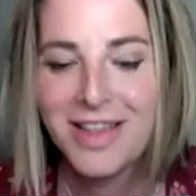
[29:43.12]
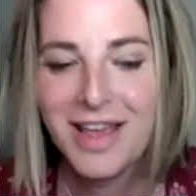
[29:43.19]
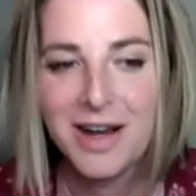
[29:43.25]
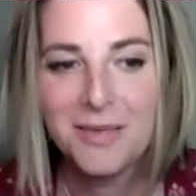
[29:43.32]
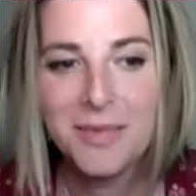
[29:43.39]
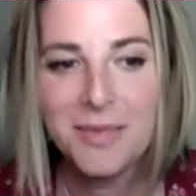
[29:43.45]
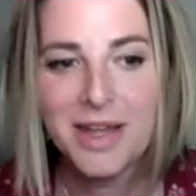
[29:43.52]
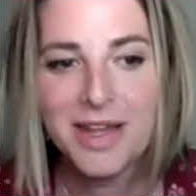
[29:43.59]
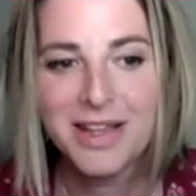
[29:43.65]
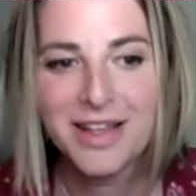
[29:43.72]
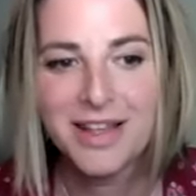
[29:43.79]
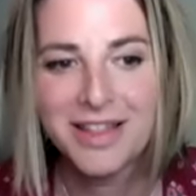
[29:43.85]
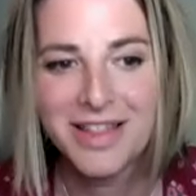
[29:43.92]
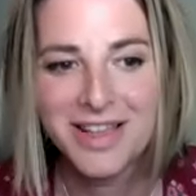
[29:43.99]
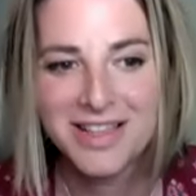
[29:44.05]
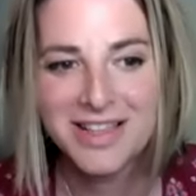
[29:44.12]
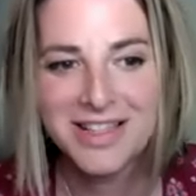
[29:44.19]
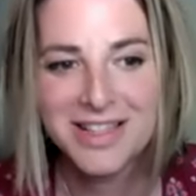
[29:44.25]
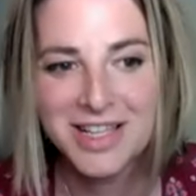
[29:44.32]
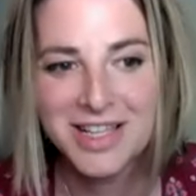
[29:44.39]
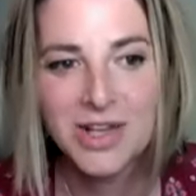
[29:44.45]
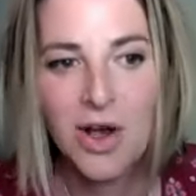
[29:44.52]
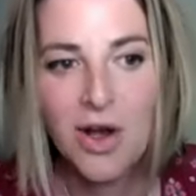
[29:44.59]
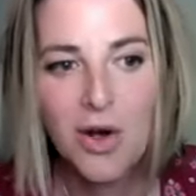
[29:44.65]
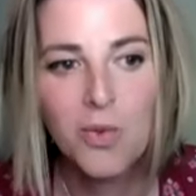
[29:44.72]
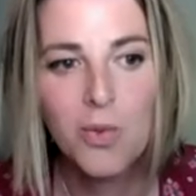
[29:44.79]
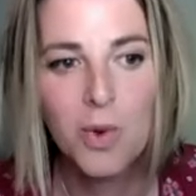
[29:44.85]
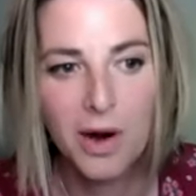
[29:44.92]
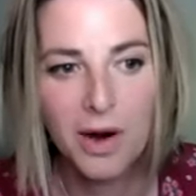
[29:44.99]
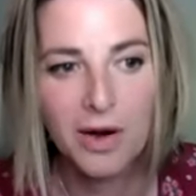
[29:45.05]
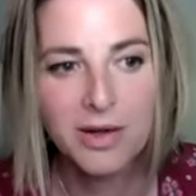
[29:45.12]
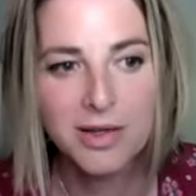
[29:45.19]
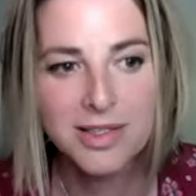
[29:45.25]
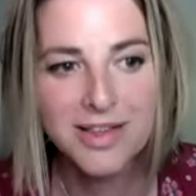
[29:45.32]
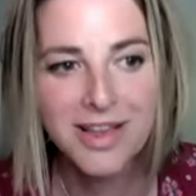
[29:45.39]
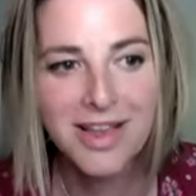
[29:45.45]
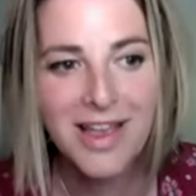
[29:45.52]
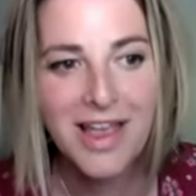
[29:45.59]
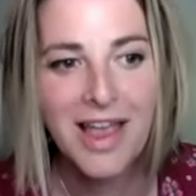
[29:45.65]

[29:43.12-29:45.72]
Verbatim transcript: that I'm like this this all works.